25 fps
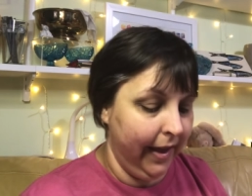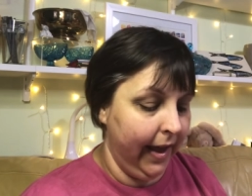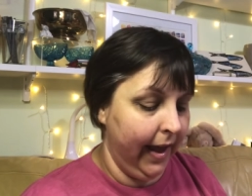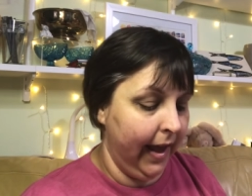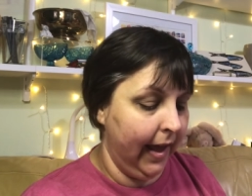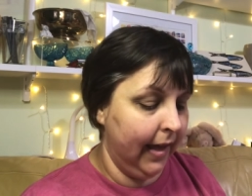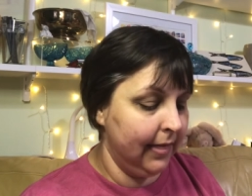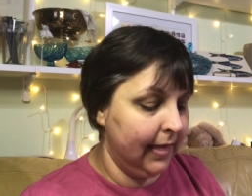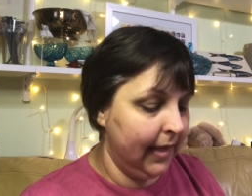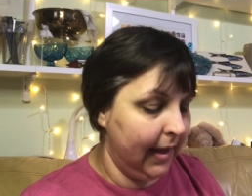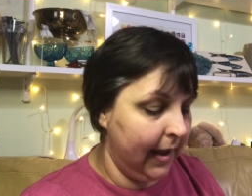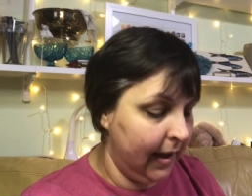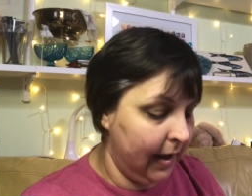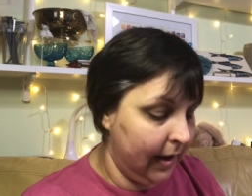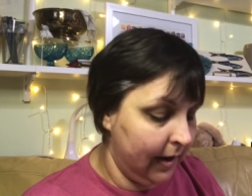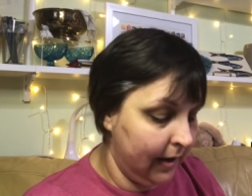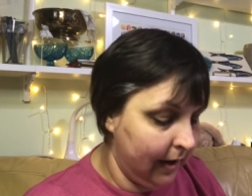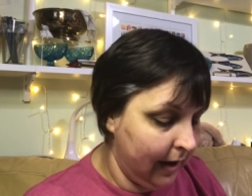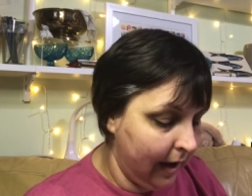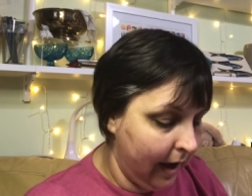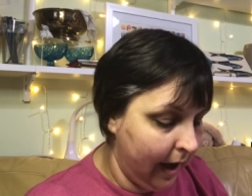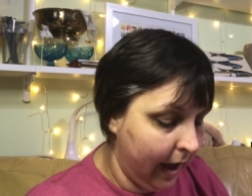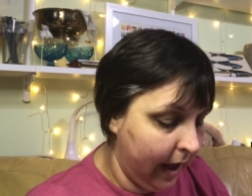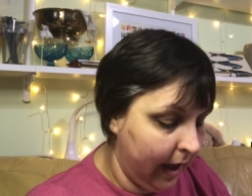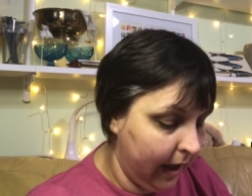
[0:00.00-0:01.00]
And then
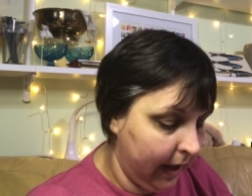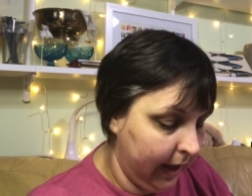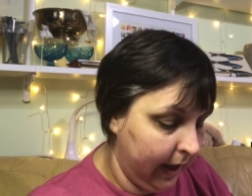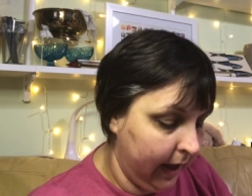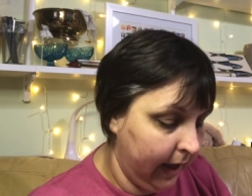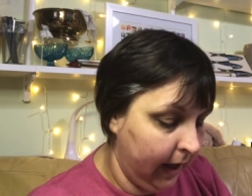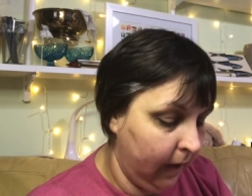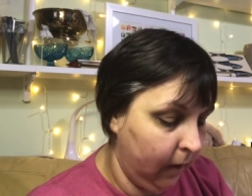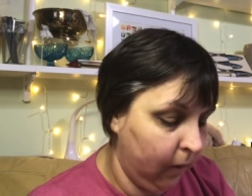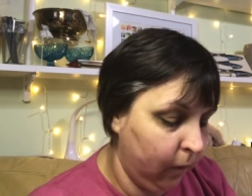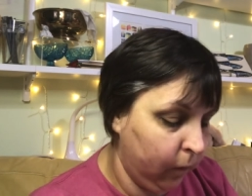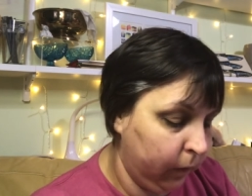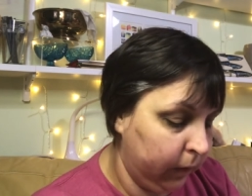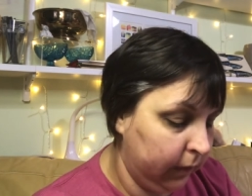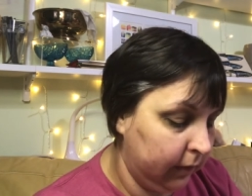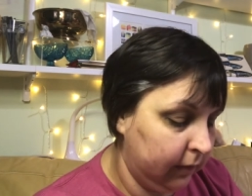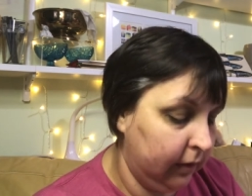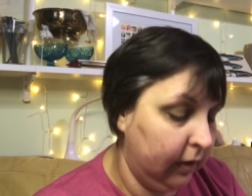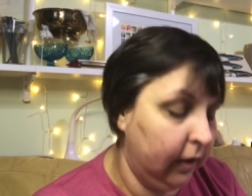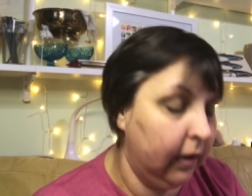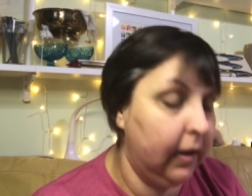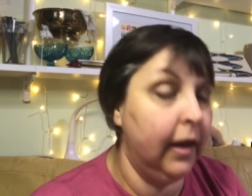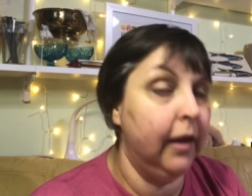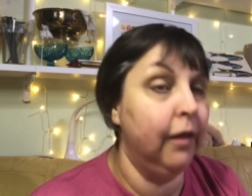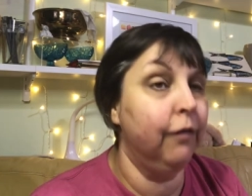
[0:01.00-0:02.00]
I was
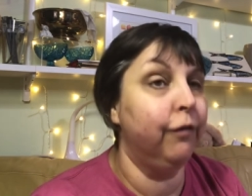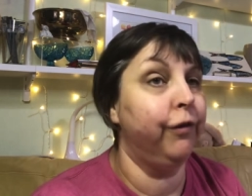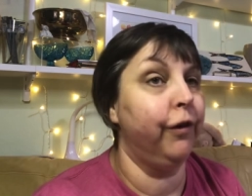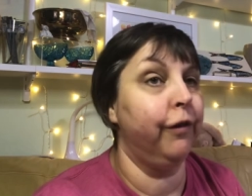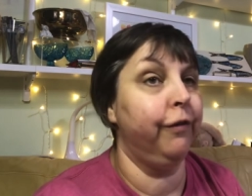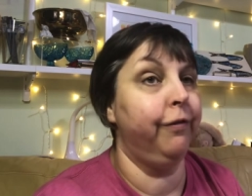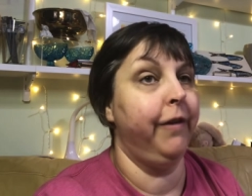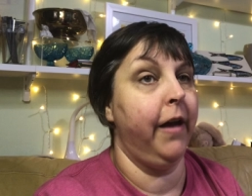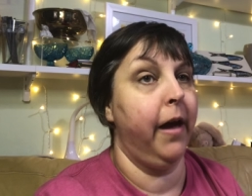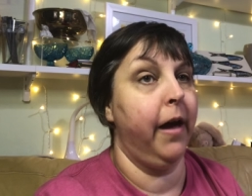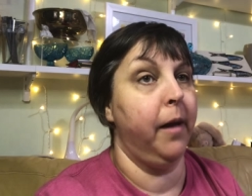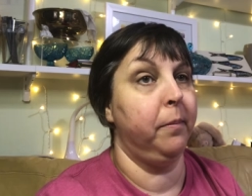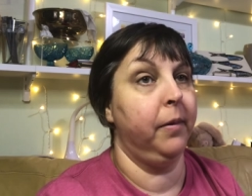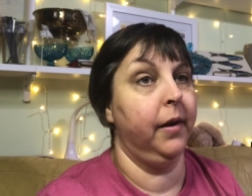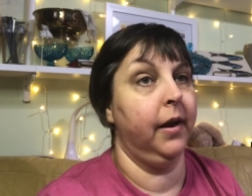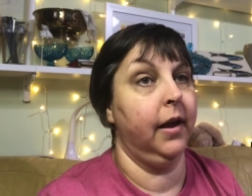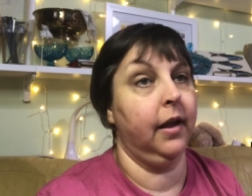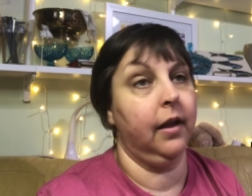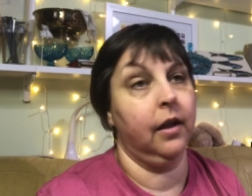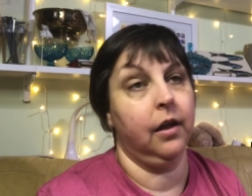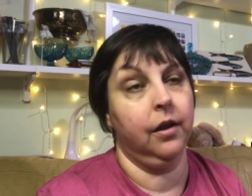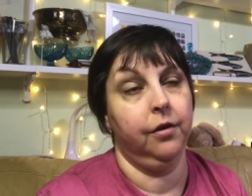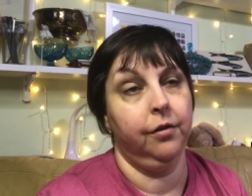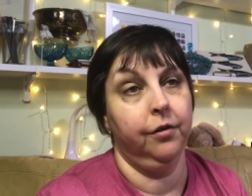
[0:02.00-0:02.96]
looking for fabric